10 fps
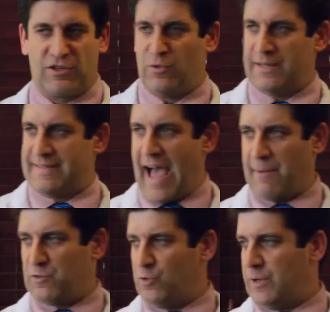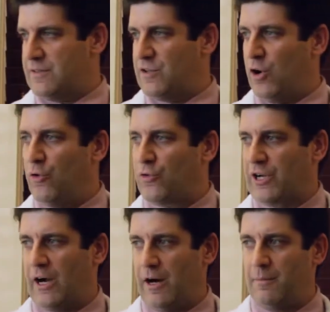to adapt to it, and to
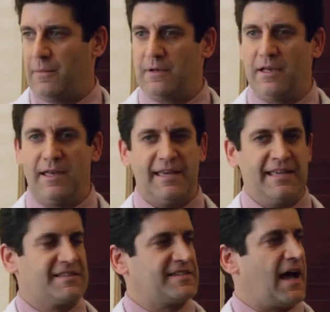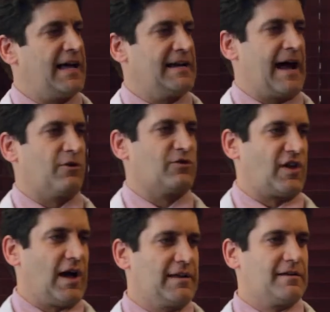overcome, inside and
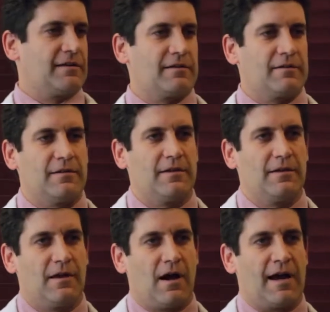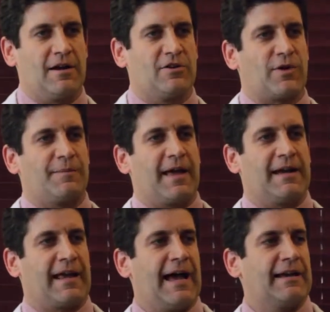outside. All right, here's what I'm
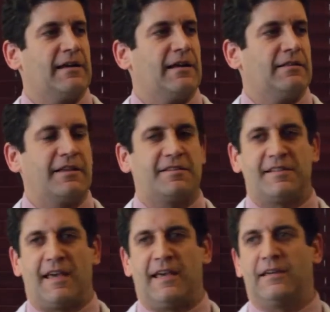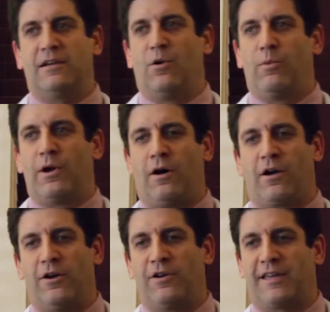getting at. Let's say we all
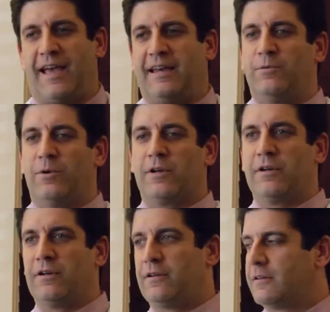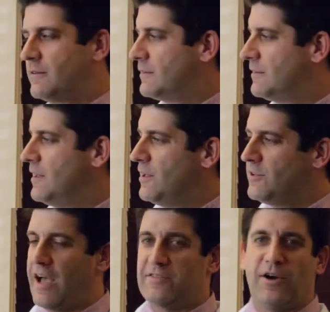go to Kennywood.
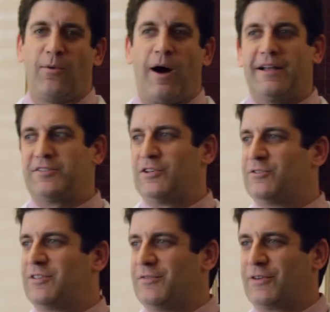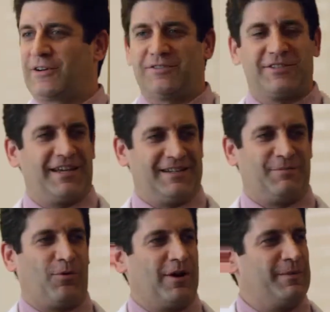You guys know why it's so difficult to get an
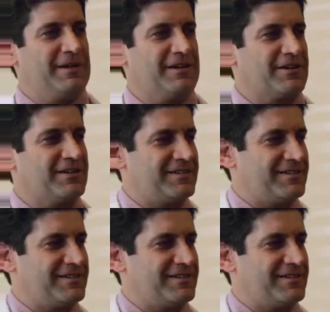appointment here?